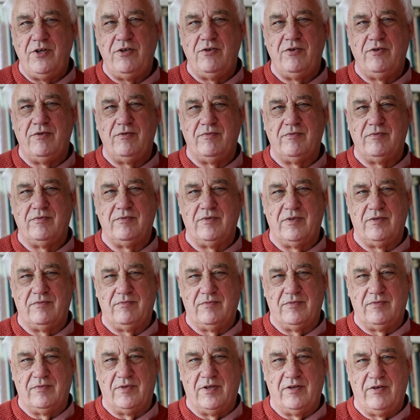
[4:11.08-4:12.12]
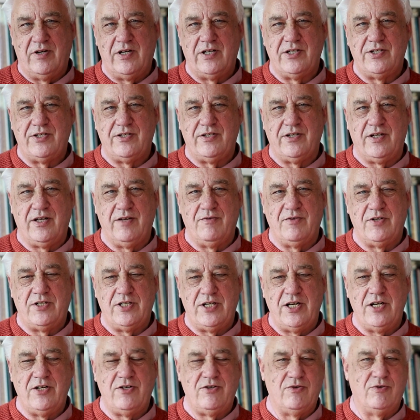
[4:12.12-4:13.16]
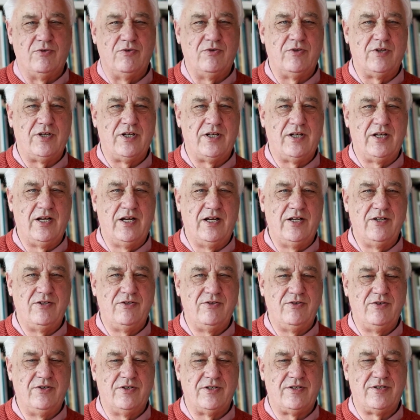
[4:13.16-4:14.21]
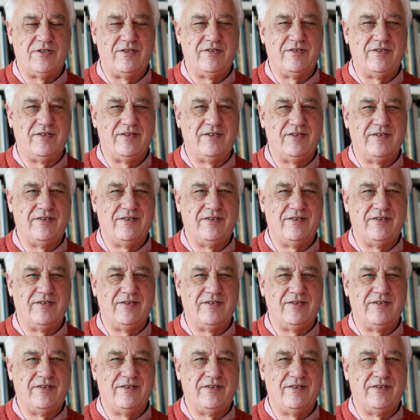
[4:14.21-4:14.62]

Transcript: you are asked to give a TED Talk, do not